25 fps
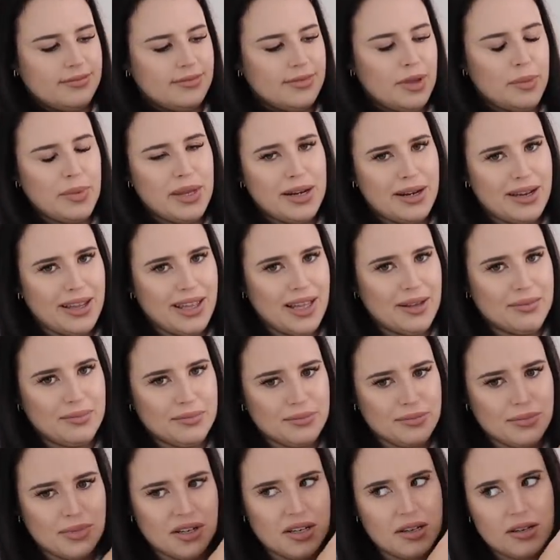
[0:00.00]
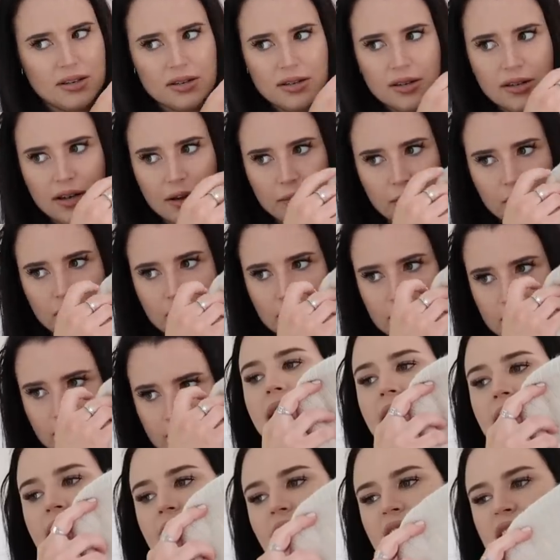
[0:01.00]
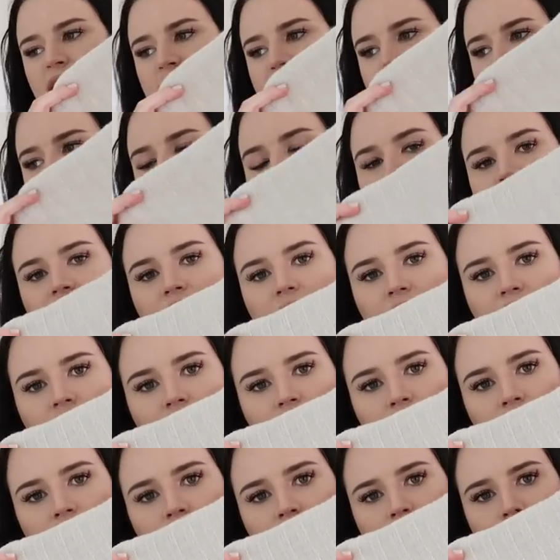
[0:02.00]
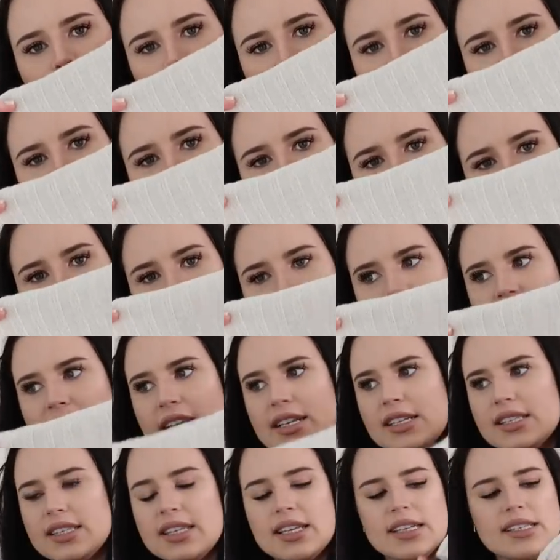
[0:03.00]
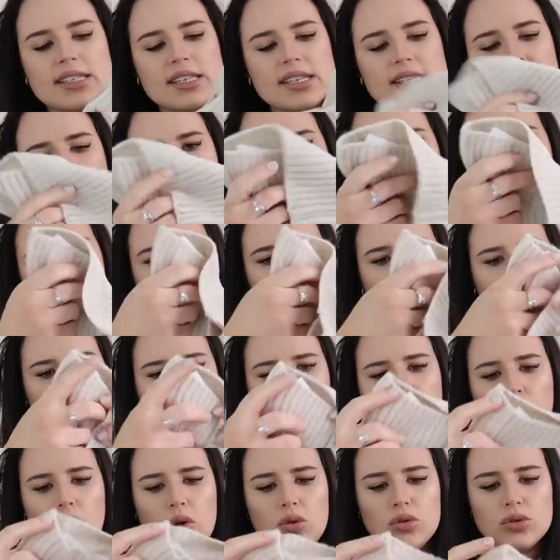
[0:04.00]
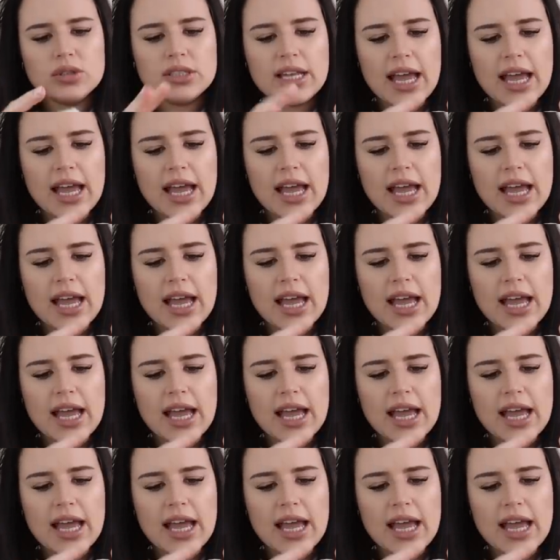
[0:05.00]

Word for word: I mean, I am, but I'm not. But yeah, I just didn't think you could go wrong in winter with this. This is a roll